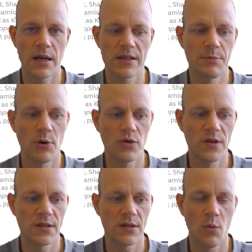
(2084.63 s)

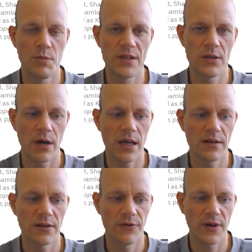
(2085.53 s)
exposes OPC-UA
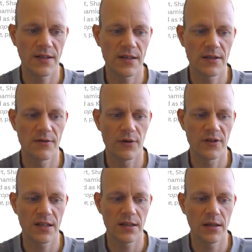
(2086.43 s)
interfaces for
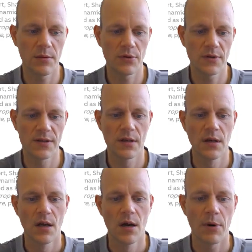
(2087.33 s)
signal inputs,
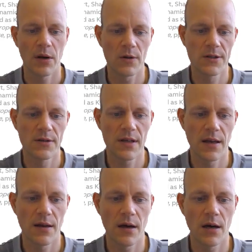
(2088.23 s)
but also
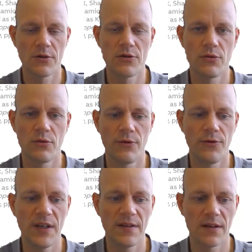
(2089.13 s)
then to
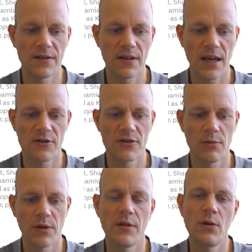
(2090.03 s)
feed this
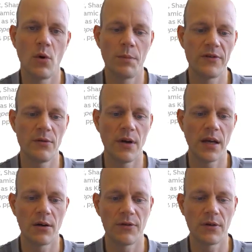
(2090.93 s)
engine with new
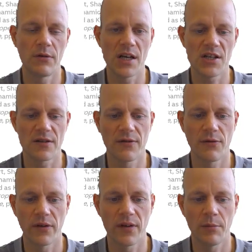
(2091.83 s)
OPC-UA configurations.
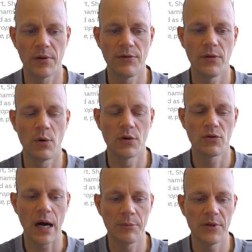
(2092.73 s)
For example, if you want
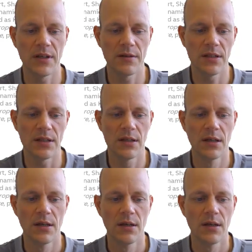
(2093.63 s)
to update the
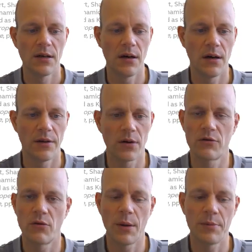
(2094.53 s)

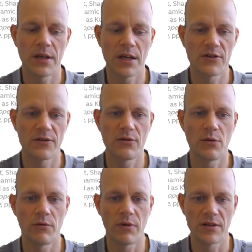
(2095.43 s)
control applications
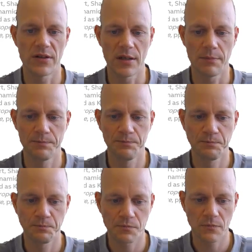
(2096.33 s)
during runtime.
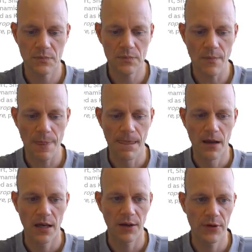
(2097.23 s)

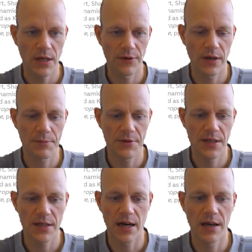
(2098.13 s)
If we have an
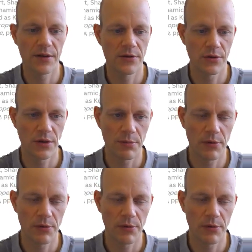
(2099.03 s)
update either to the